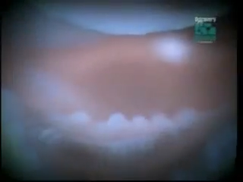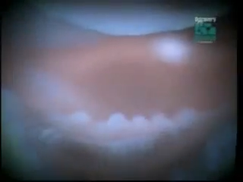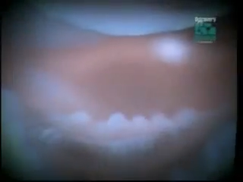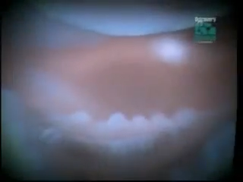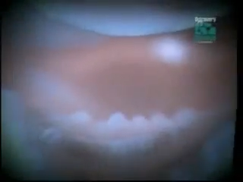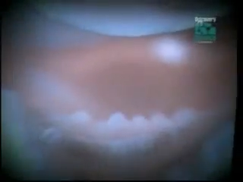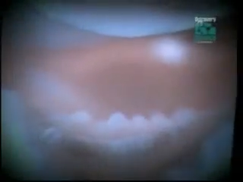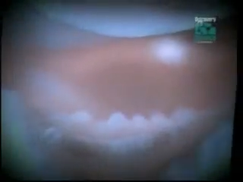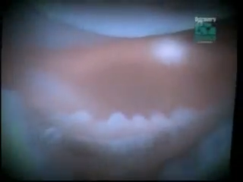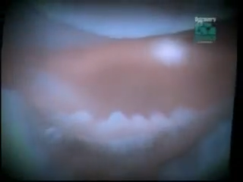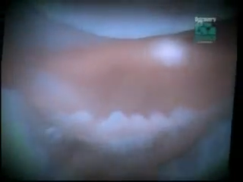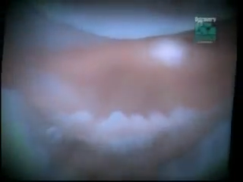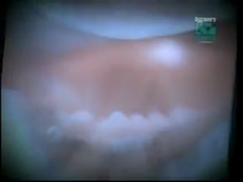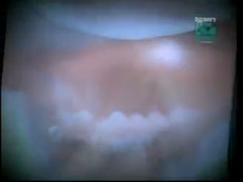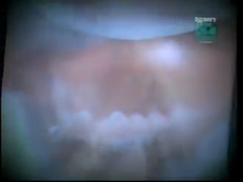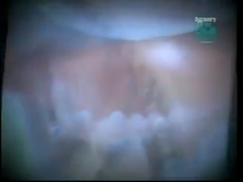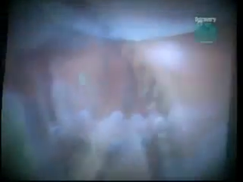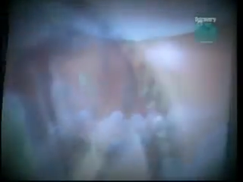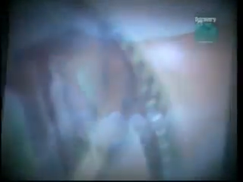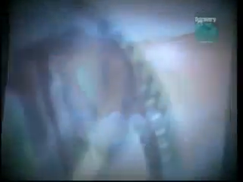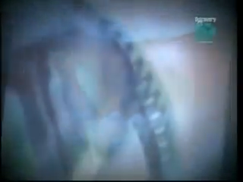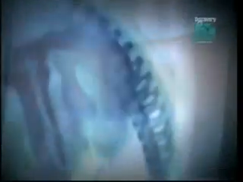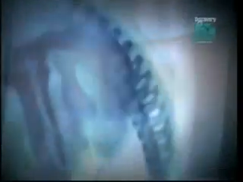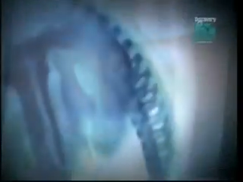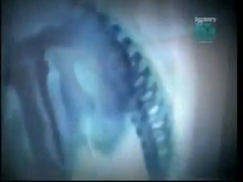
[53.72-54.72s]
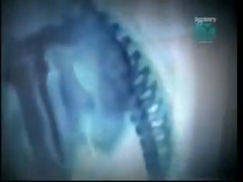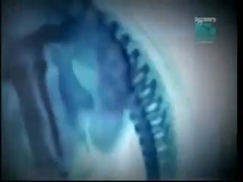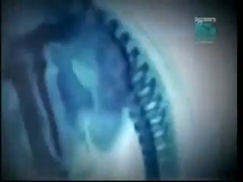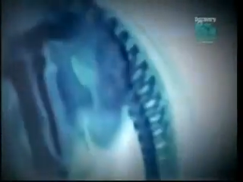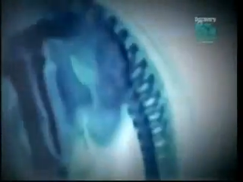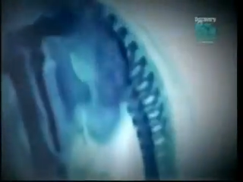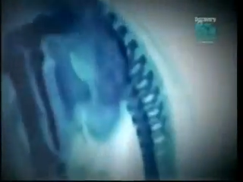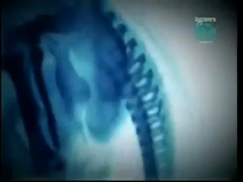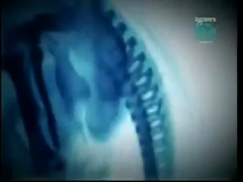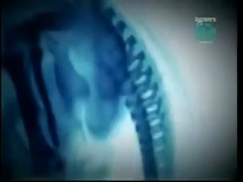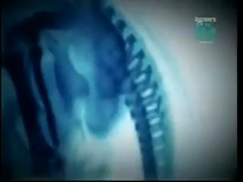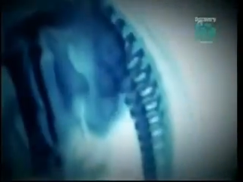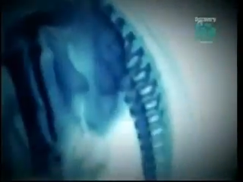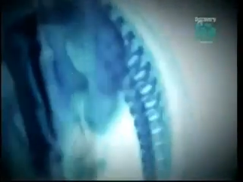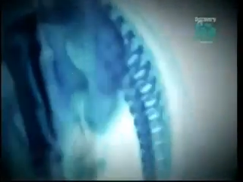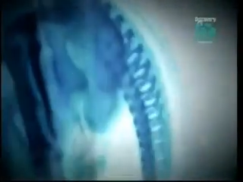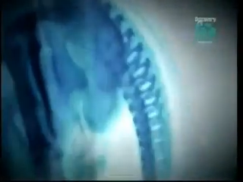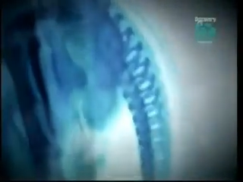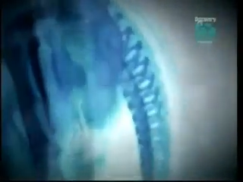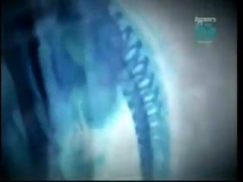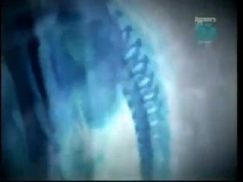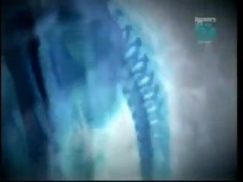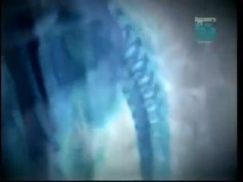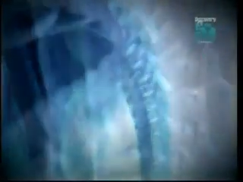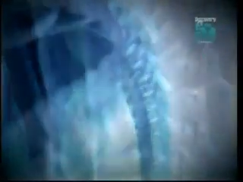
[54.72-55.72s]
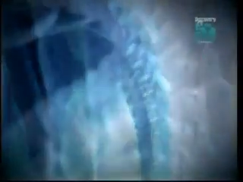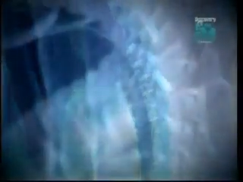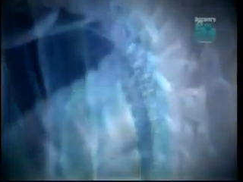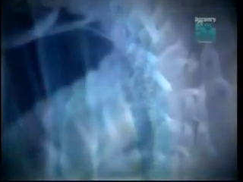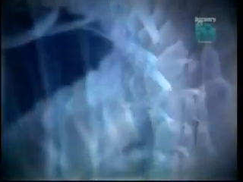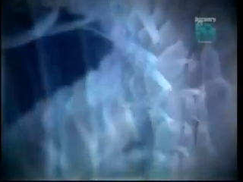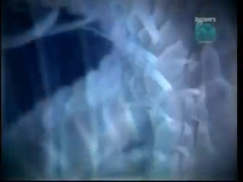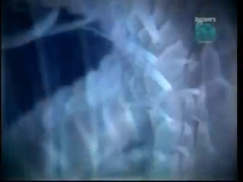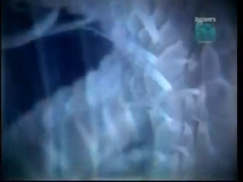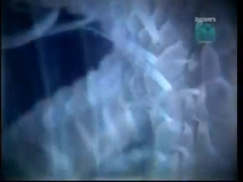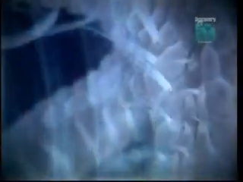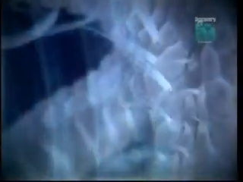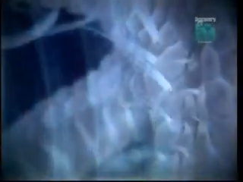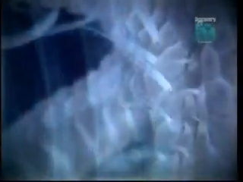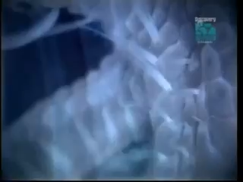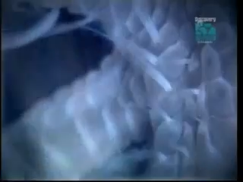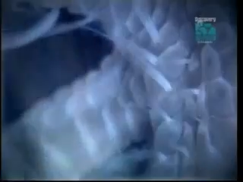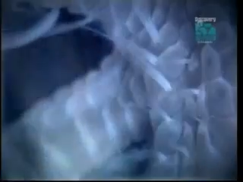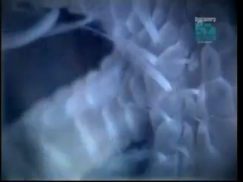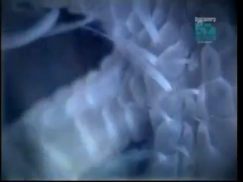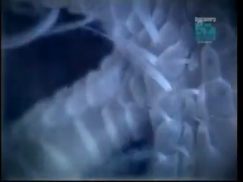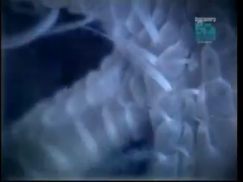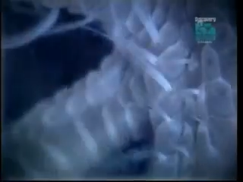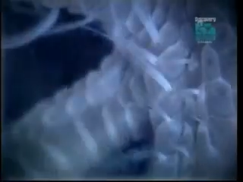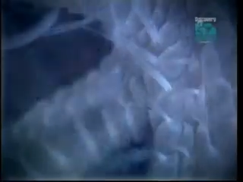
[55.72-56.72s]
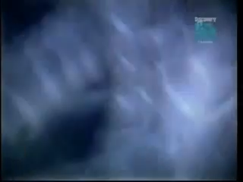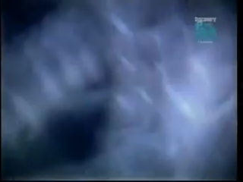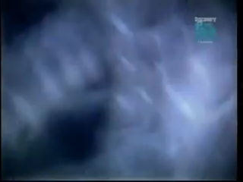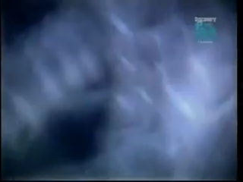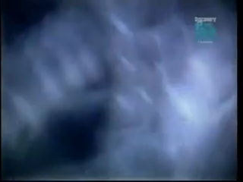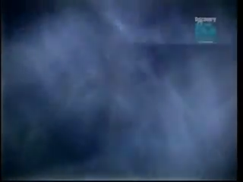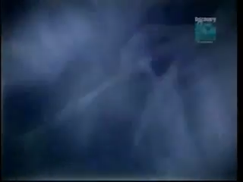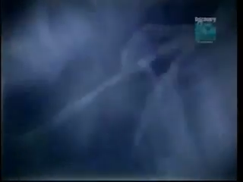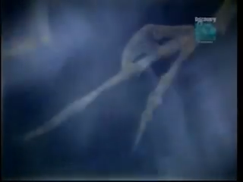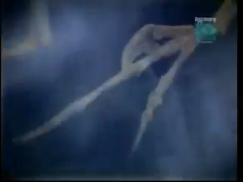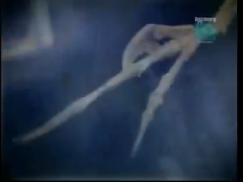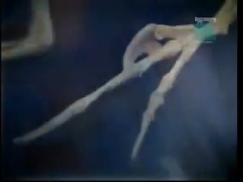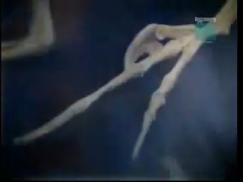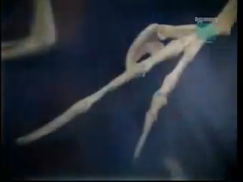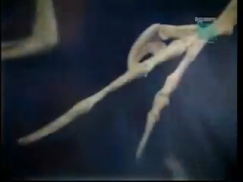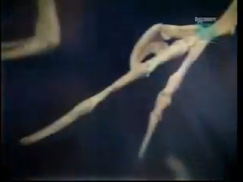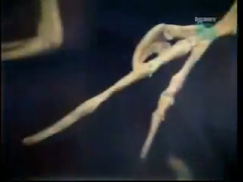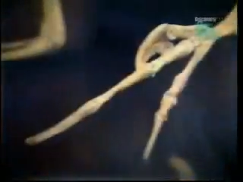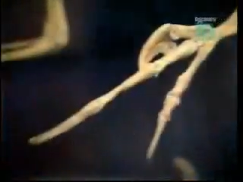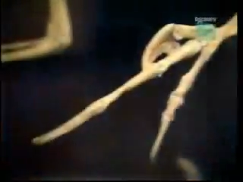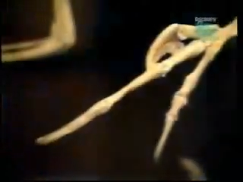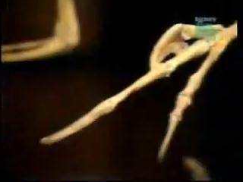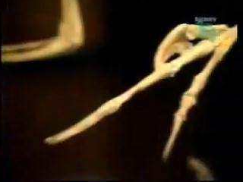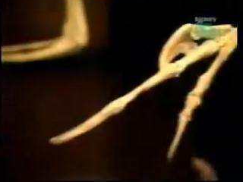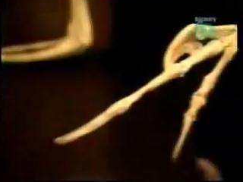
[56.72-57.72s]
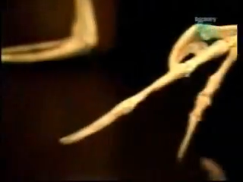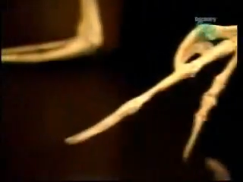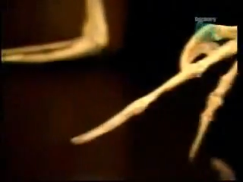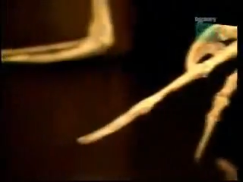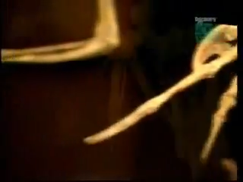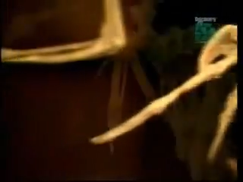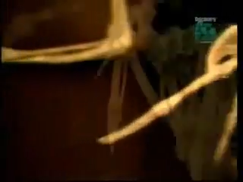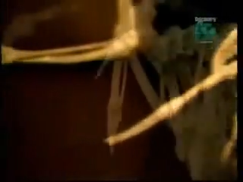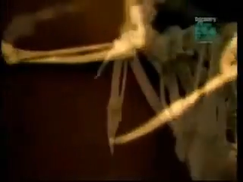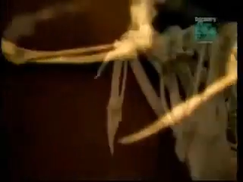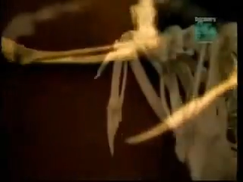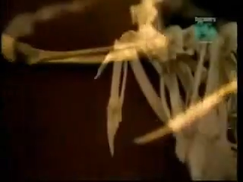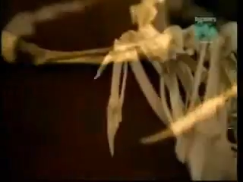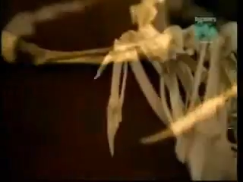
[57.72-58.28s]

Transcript: Nobody's mouth can be seen.